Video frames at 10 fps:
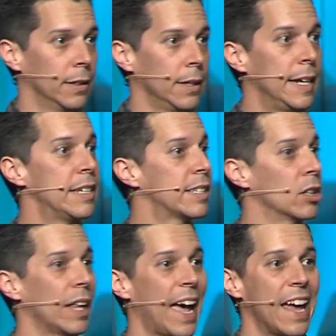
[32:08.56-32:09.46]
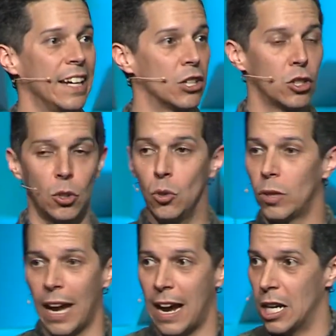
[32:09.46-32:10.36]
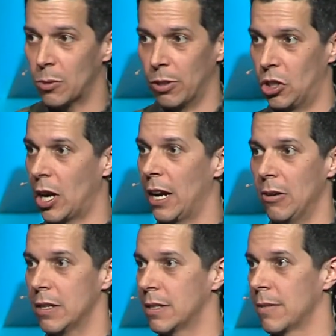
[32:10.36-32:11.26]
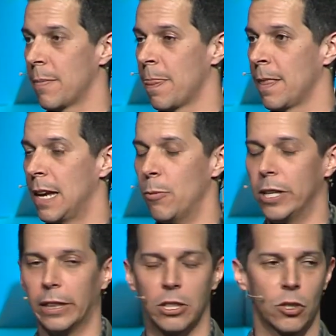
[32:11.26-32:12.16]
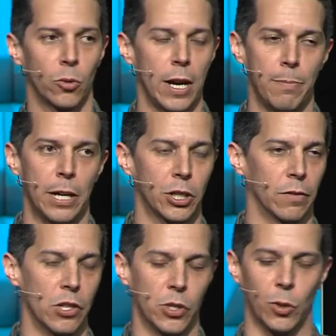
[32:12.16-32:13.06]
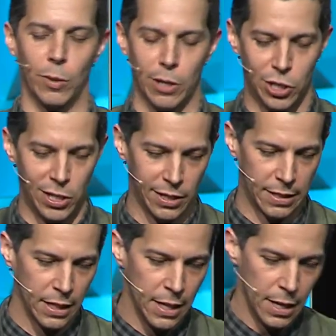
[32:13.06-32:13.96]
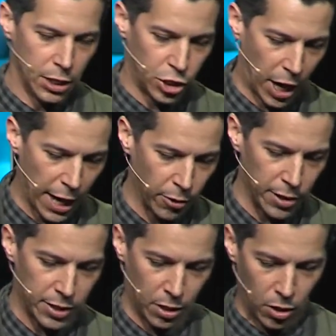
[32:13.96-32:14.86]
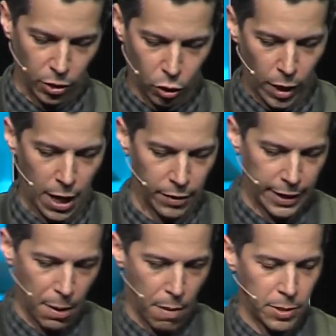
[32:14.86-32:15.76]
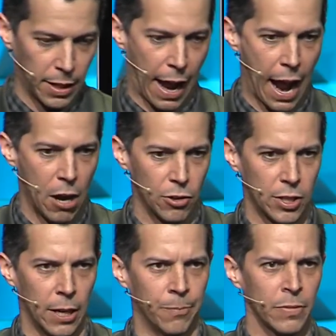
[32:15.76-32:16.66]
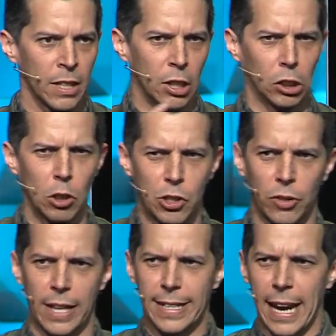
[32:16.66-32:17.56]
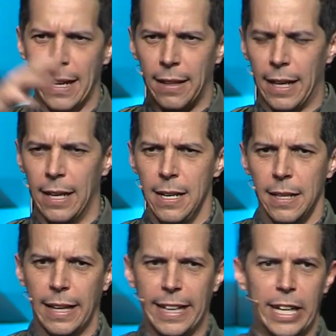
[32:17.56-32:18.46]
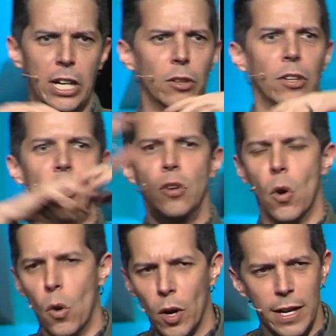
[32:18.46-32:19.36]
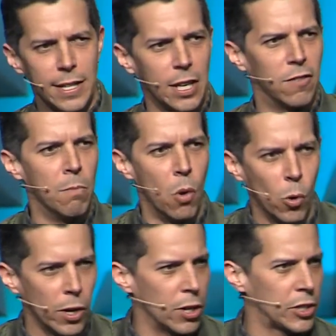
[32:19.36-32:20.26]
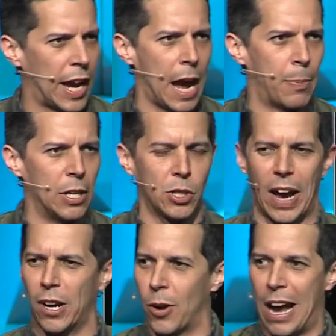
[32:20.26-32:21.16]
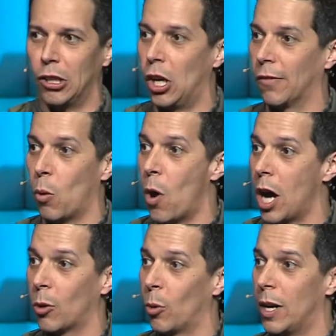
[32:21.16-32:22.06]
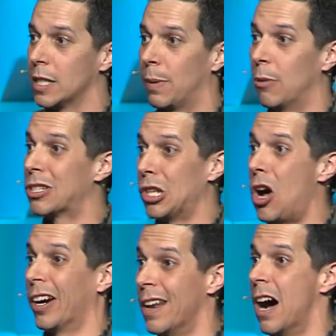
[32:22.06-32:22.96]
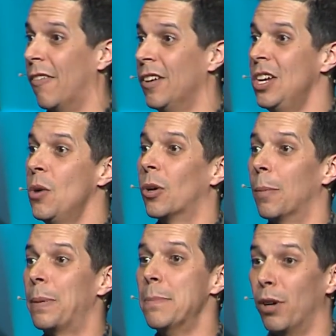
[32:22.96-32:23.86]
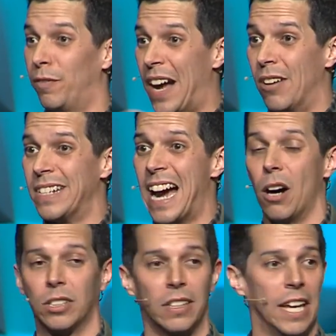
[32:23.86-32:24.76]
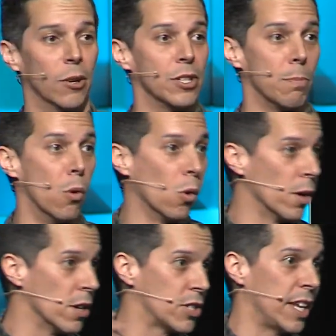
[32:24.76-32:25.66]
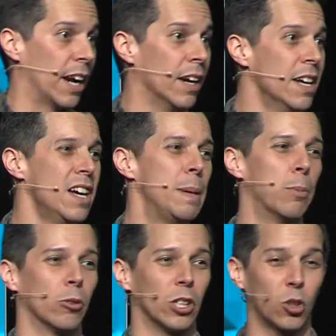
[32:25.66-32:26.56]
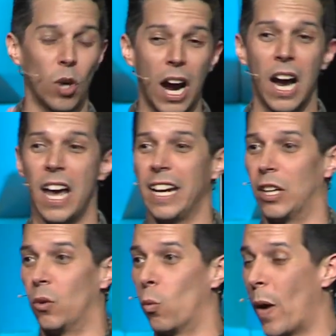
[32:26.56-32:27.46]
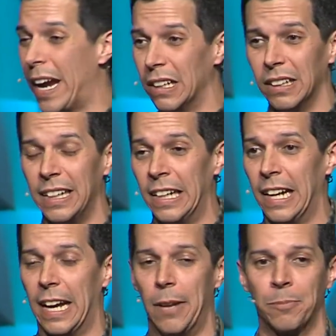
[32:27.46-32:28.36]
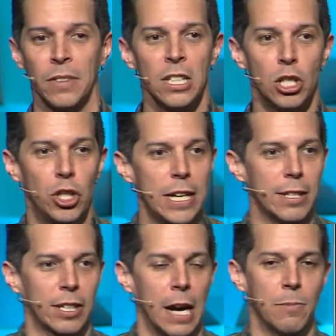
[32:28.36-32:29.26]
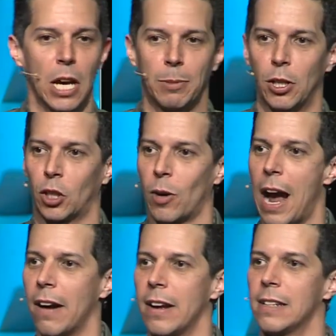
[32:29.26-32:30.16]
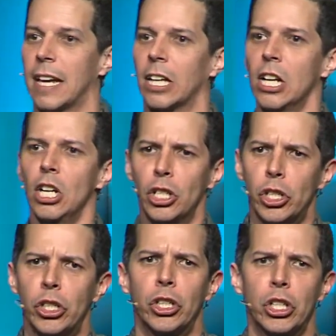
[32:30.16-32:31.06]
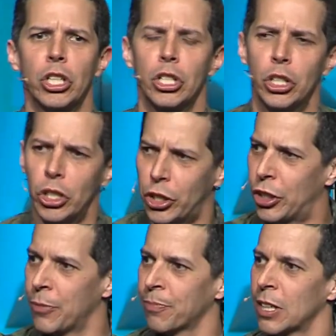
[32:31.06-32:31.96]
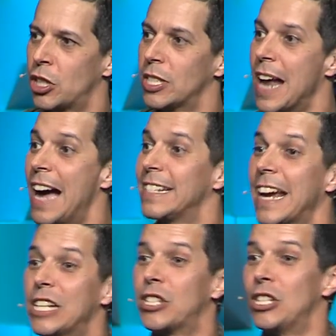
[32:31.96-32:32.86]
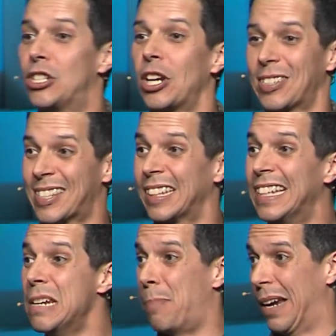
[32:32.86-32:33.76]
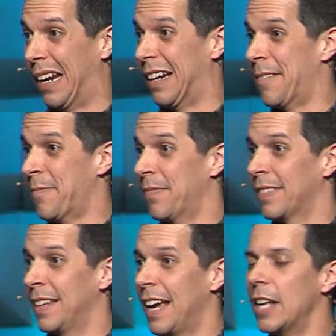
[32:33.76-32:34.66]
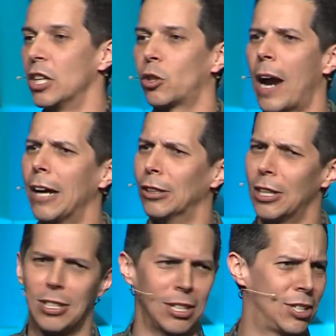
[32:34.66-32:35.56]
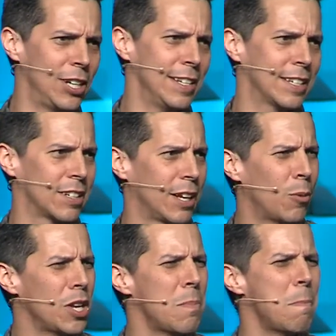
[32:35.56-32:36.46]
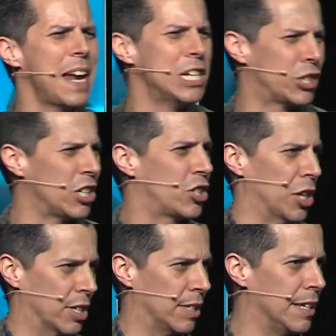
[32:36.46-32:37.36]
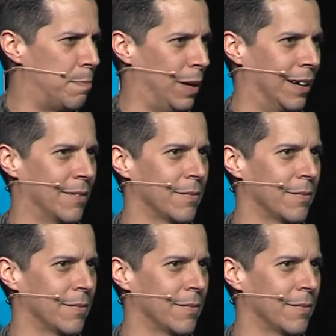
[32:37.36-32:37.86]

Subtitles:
He's still heading to the house with Jairus. And we get this great picture of the story where Jesus and Jairus and all the crowd, they come up to the house, and the closer they get, they hear the noise of mourners happen. And so I don't know how long of a walk it was, but it was long enough where people found out, and there was mourners there. People were crying and wailing, and Jesus comes up to the crowd, and he's like, shh, shh. She's not dead, she's just sleeping. And the crowd looks at Jesus and like, what do you mean she's just sleeping?